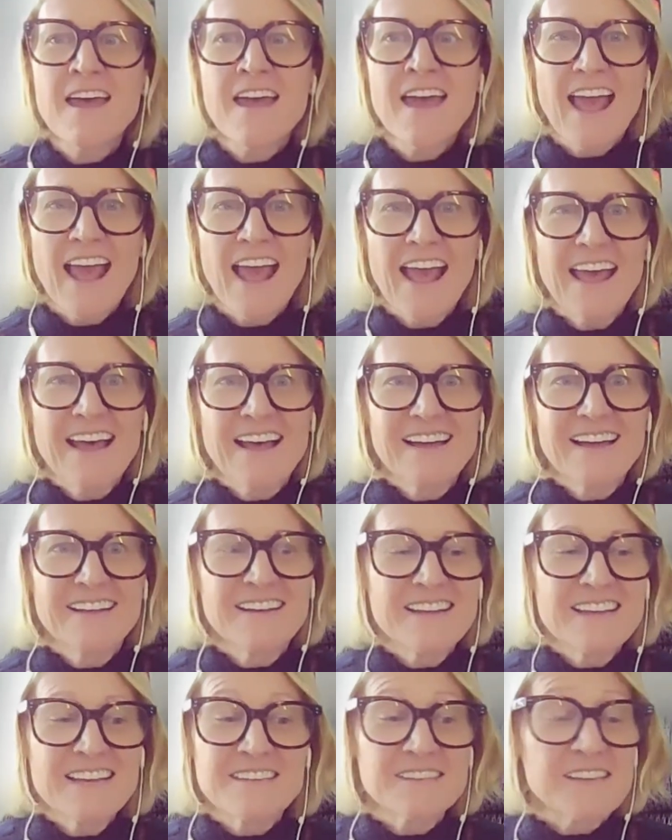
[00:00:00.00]

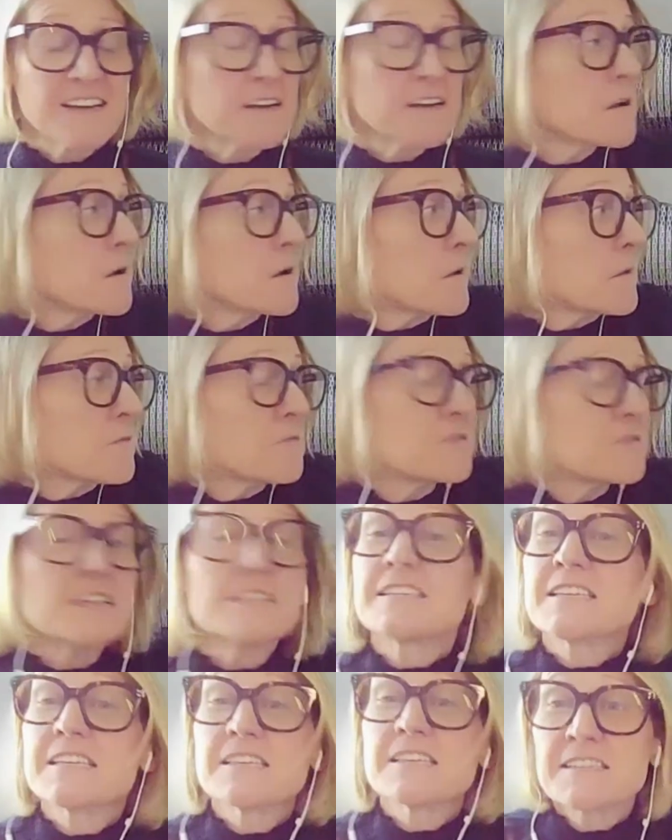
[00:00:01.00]
And he's like,
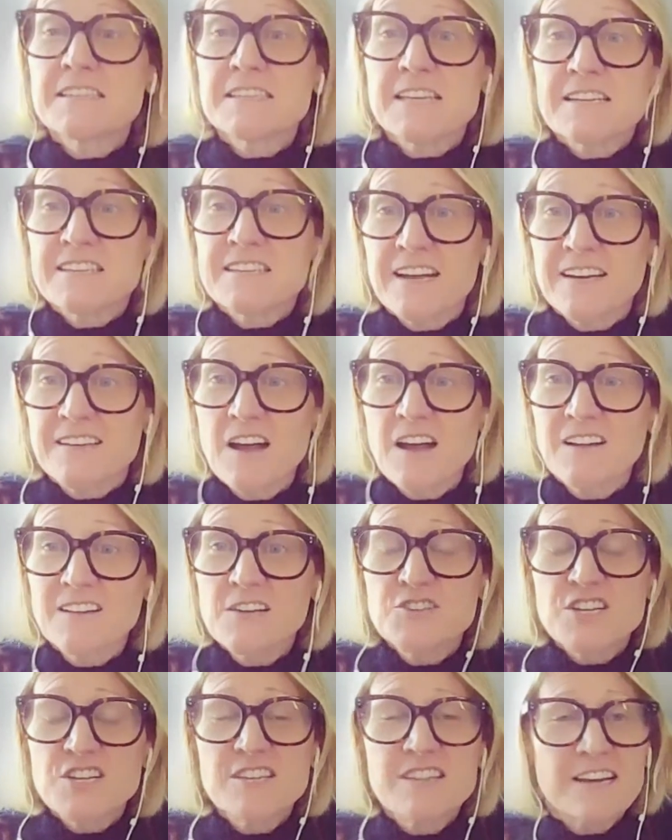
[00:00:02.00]
"This is a
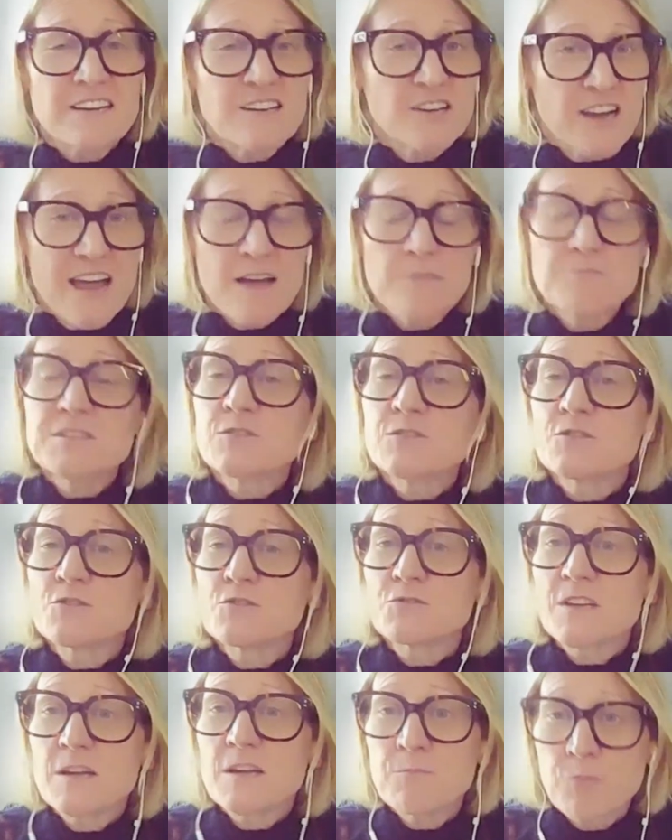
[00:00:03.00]
technology that could
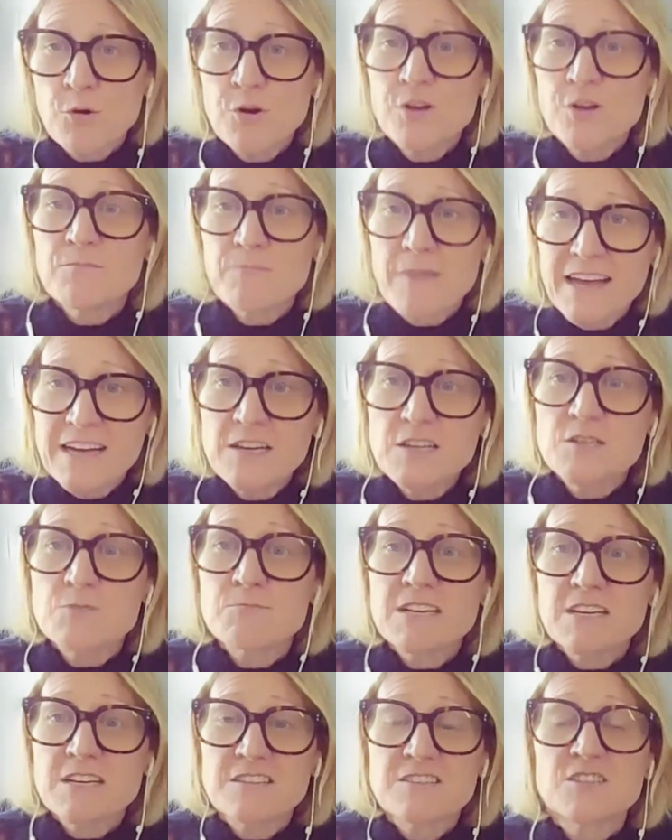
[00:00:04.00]
absolutely put
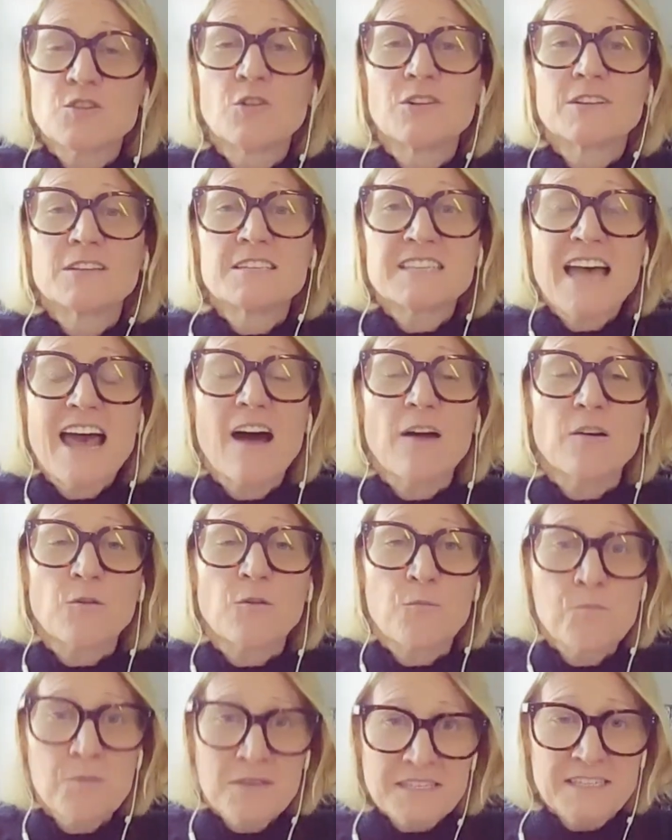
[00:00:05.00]
management consultants out
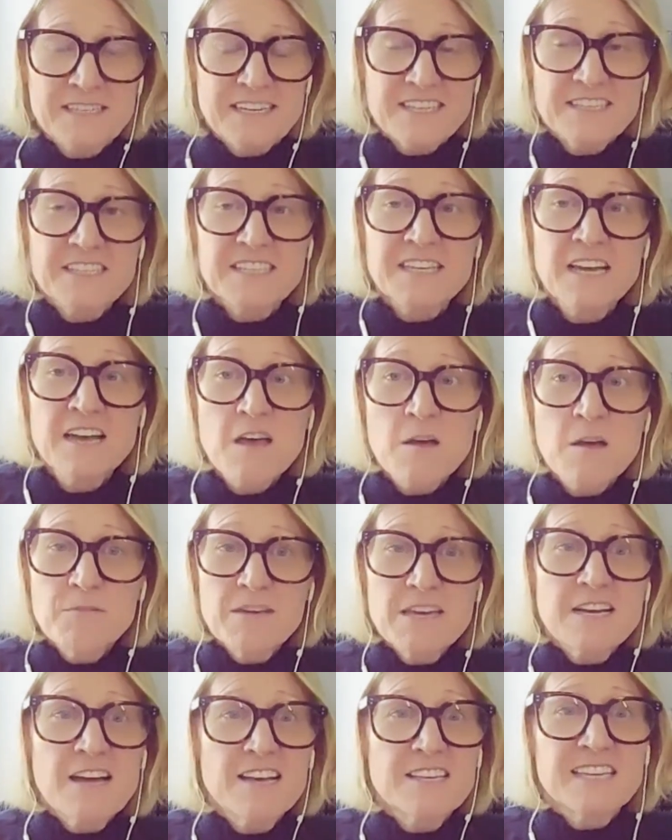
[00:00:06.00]
of business,
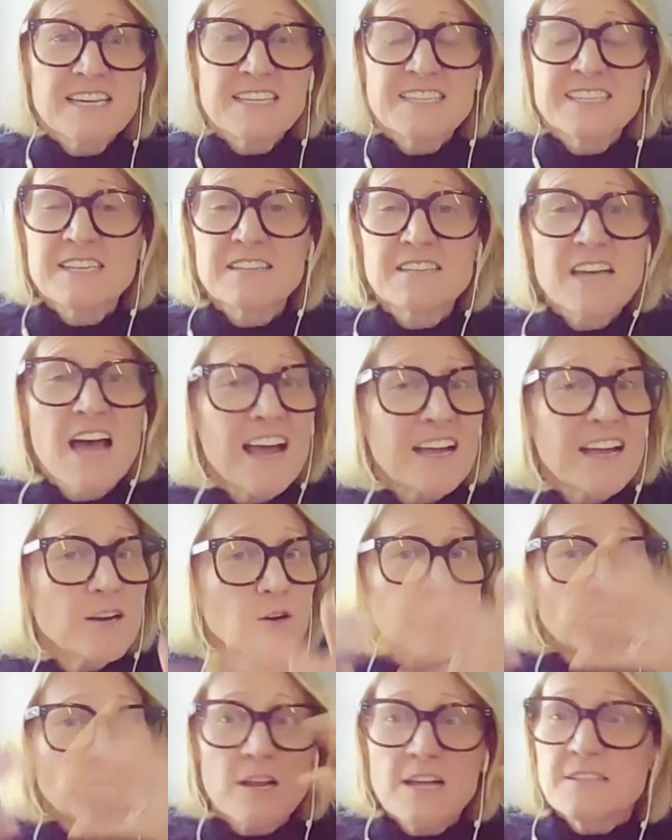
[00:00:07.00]
because
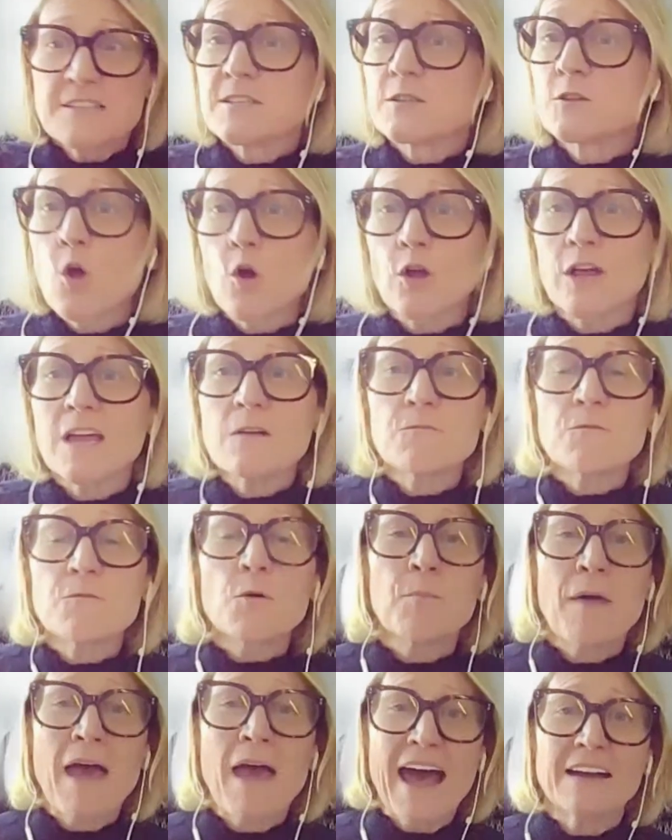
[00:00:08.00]
it's looking
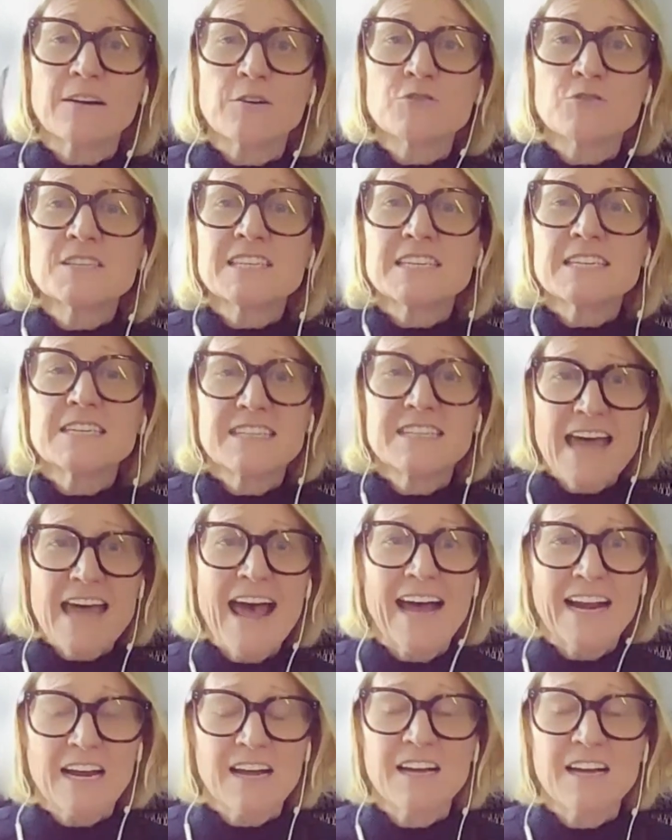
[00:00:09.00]
for patterns and
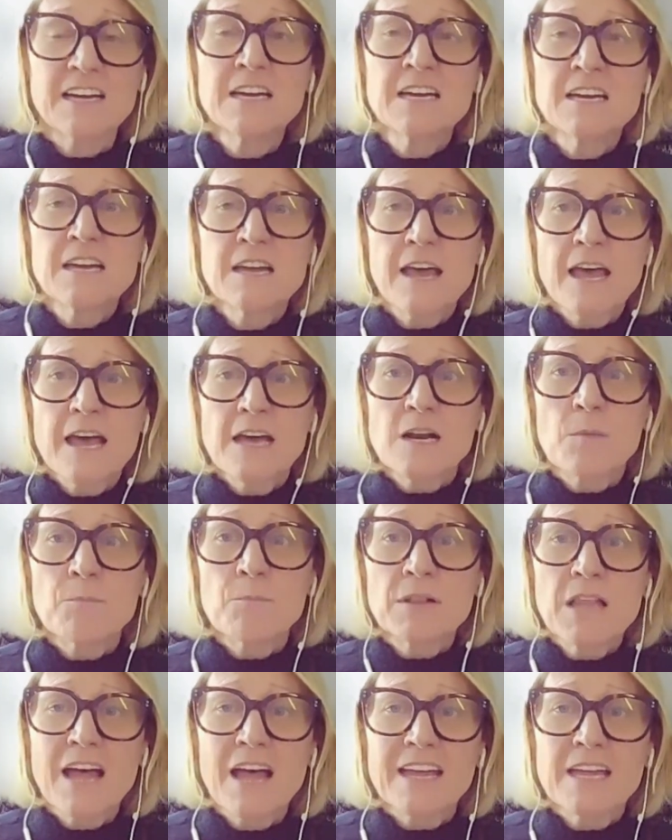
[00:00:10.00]
data and
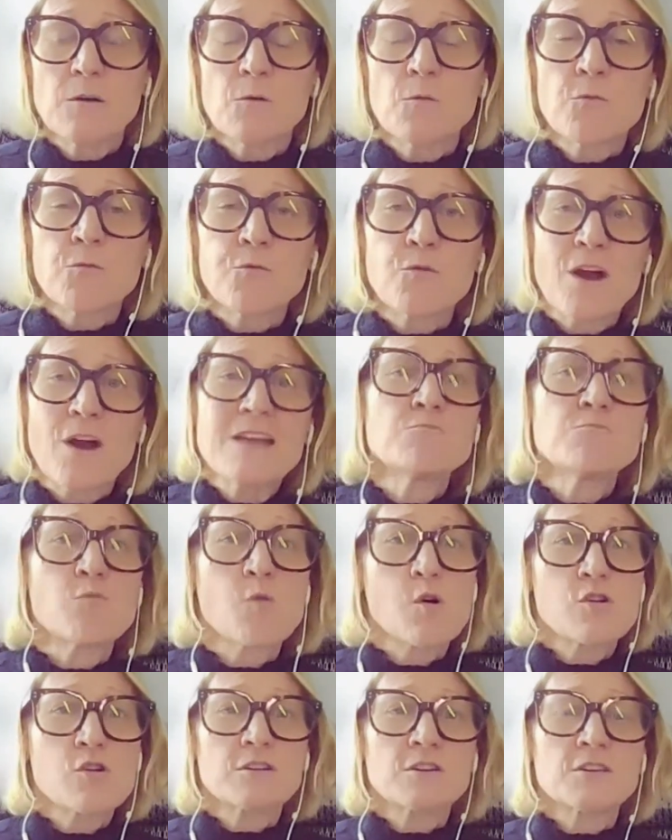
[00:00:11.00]
applying
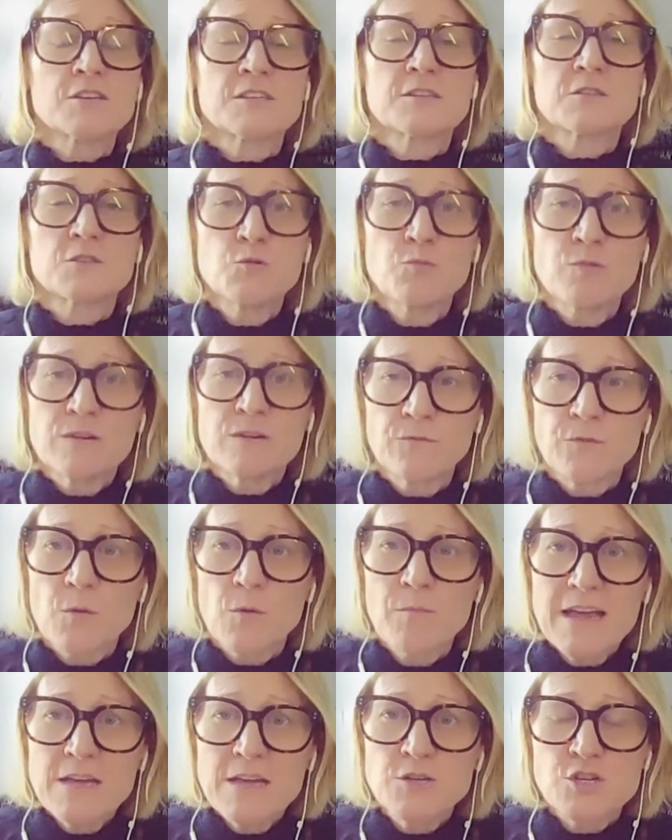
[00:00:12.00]
frameworks to
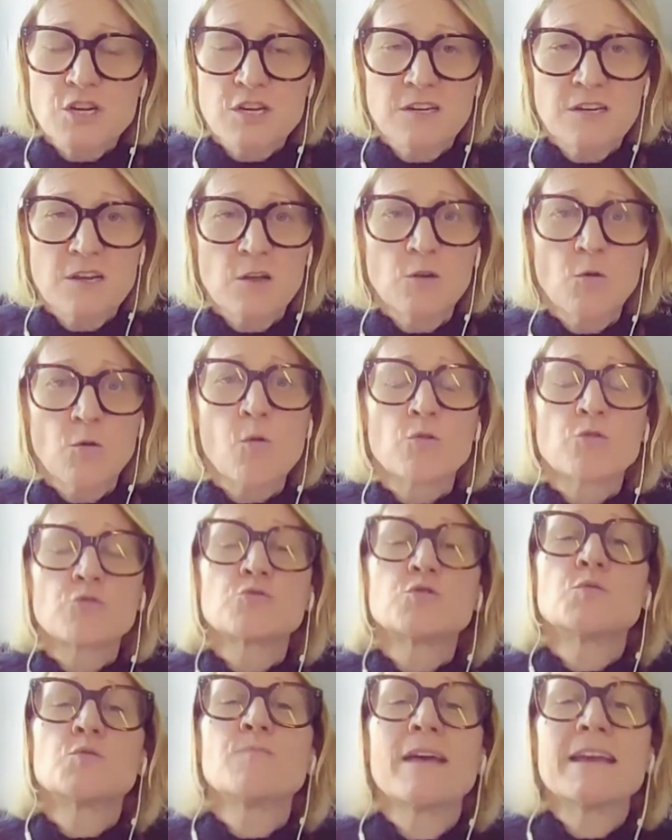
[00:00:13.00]
information in
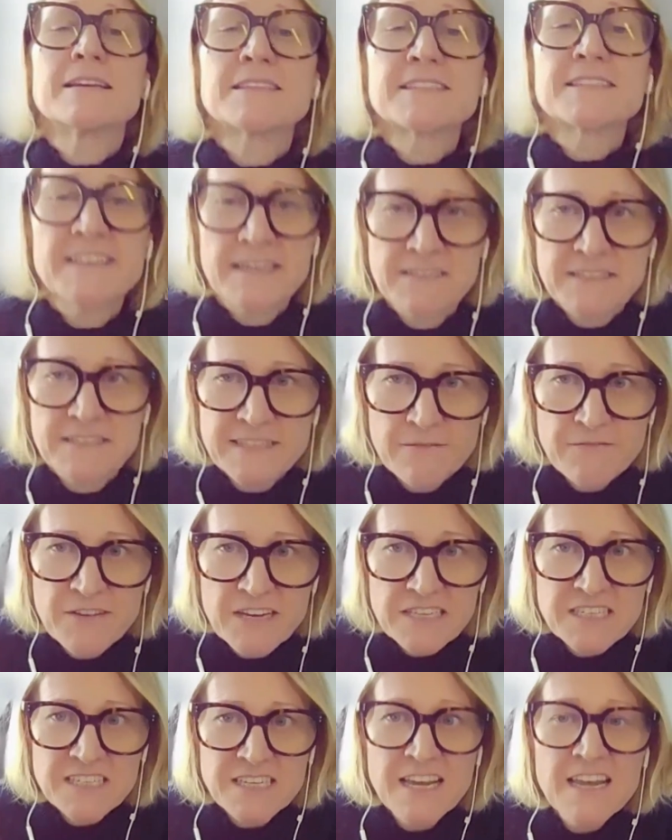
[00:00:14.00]
order to make sense of
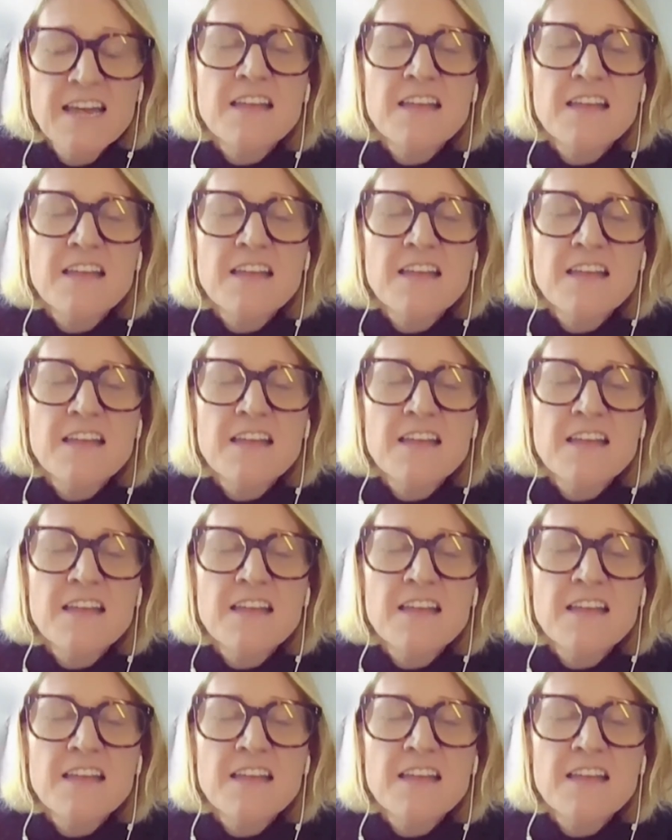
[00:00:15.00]
it.